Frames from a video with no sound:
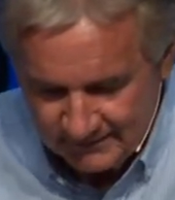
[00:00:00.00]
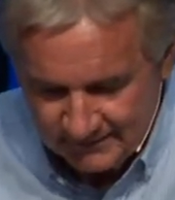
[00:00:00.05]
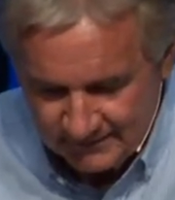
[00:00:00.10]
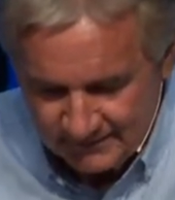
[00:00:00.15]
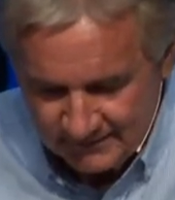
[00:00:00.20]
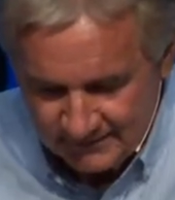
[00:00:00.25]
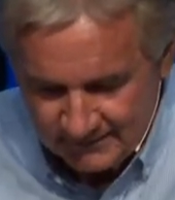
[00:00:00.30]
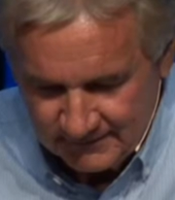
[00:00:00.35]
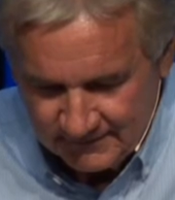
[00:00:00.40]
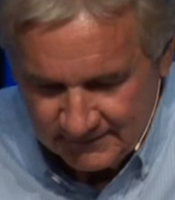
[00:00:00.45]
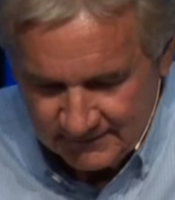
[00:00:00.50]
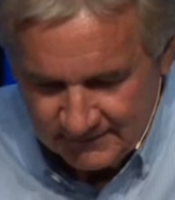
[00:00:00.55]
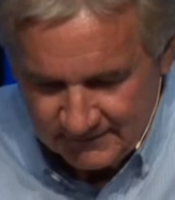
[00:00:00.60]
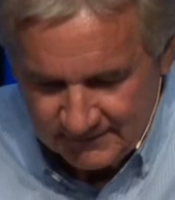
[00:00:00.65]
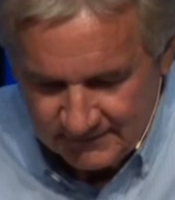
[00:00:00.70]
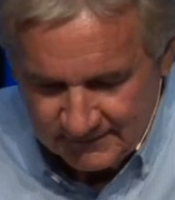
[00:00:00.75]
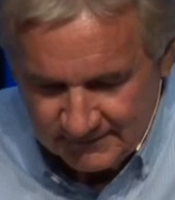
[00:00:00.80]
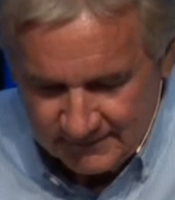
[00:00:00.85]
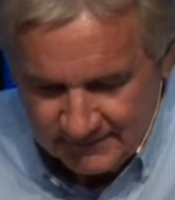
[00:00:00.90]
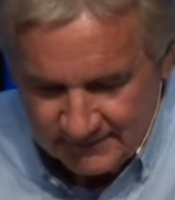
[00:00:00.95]

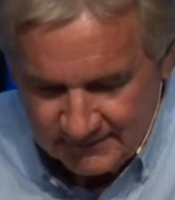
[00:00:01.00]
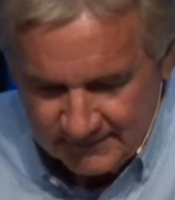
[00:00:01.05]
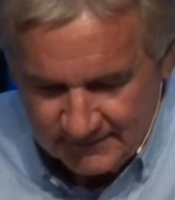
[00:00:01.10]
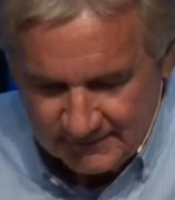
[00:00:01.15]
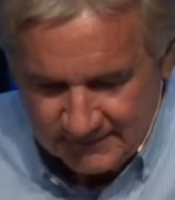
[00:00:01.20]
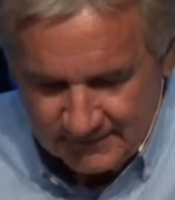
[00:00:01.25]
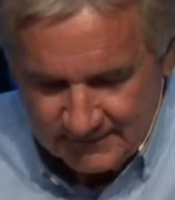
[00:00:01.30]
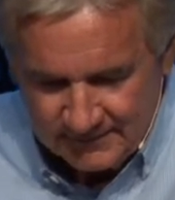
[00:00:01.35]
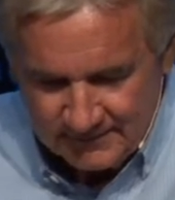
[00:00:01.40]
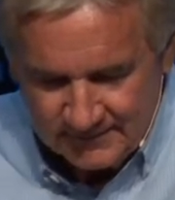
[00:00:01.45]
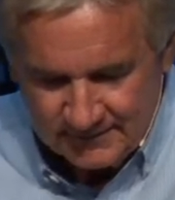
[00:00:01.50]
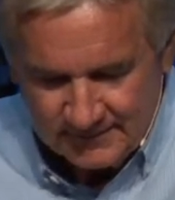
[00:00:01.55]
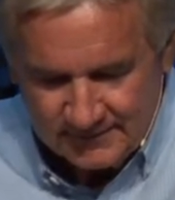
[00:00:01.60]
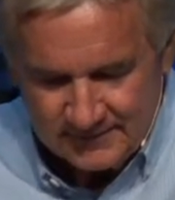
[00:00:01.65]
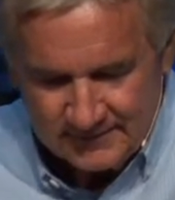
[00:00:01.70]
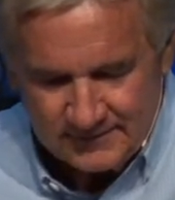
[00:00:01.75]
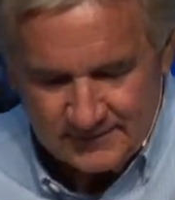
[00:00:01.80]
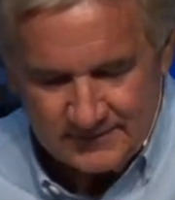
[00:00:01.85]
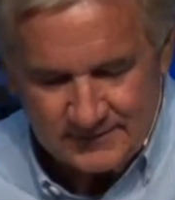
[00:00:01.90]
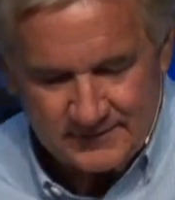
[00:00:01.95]

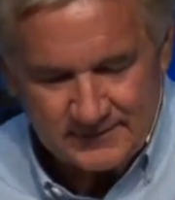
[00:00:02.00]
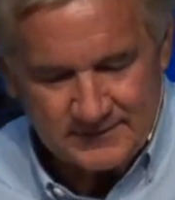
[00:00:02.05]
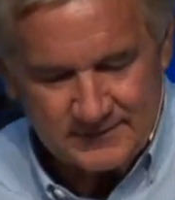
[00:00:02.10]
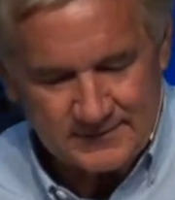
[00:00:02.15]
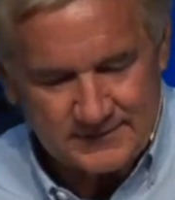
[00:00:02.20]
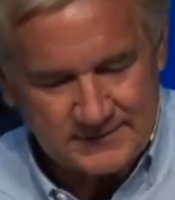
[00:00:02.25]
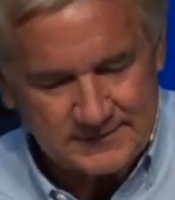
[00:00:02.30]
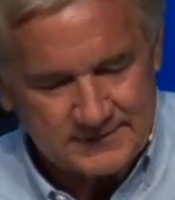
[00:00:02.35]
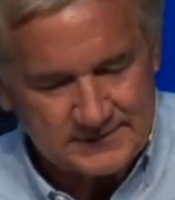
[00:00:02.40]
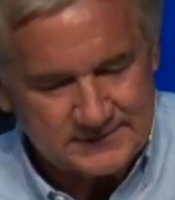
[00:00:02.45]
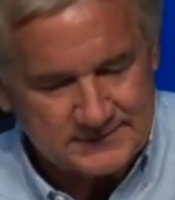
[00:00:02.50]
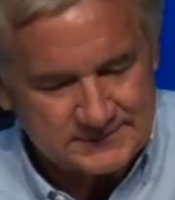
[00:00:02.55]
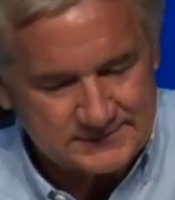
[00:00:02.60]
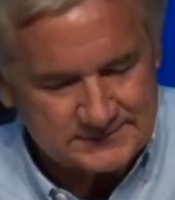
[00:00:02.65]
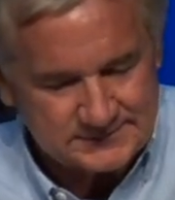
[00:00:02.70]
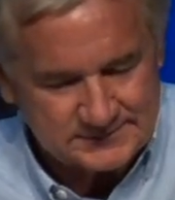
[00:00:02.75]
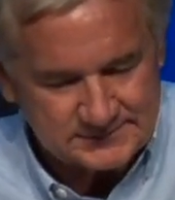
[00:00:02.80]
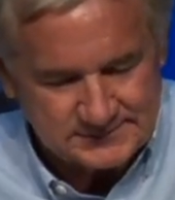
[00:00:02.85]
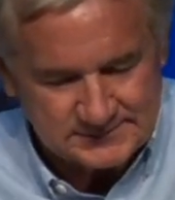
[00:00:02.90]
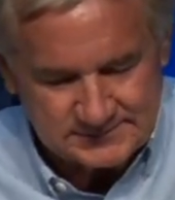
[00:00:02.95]

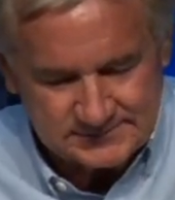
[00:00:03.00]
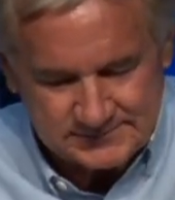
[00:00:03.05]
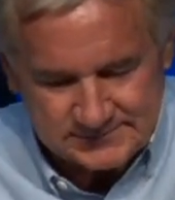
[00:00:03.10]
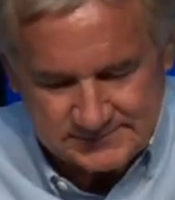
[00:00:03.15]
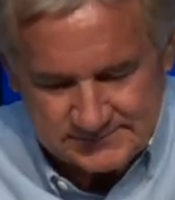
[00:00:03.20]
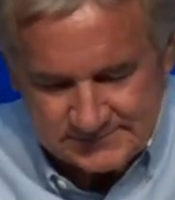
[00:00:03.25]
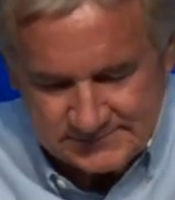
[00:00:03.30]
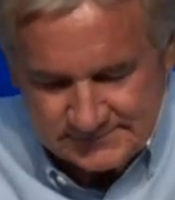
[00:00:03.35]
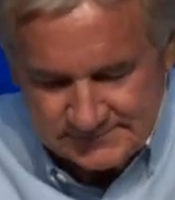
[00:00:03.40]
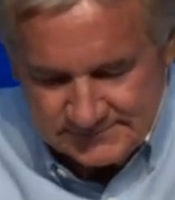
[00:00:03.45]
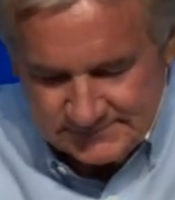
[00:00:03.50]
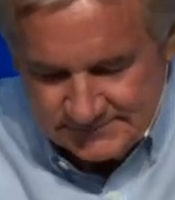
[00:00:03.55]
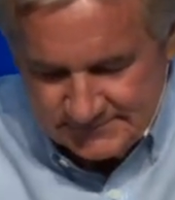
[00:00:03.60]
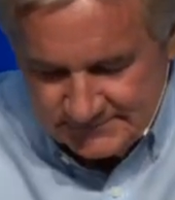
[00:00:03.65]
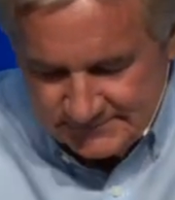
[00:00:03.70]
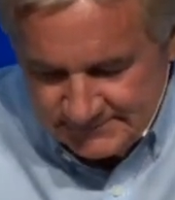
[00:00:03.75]
[no speech]